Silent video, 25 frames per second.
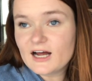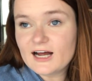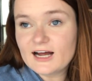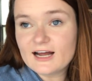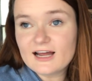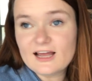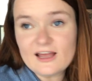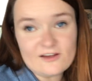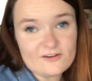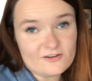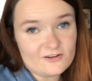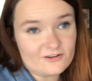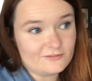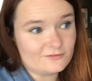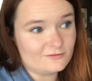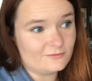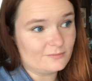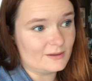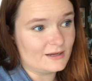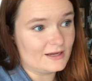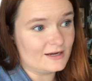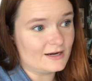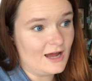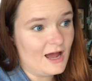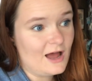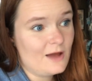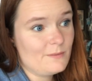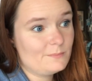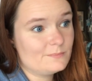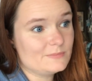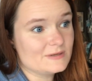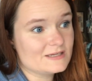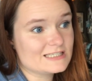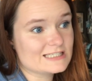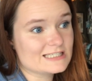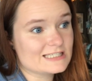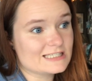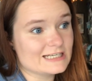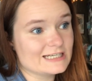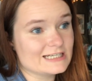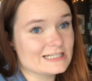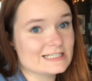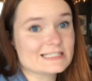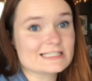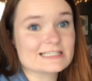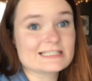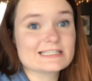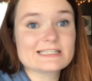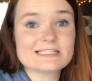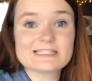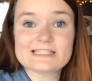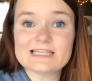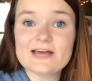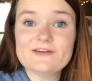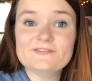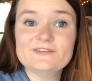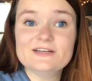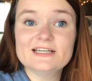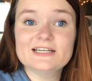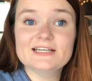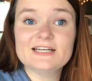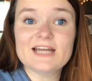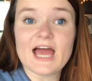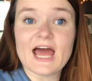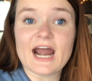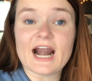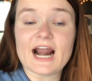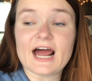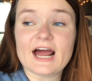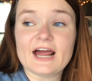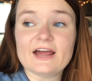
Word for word: I have been up since seven and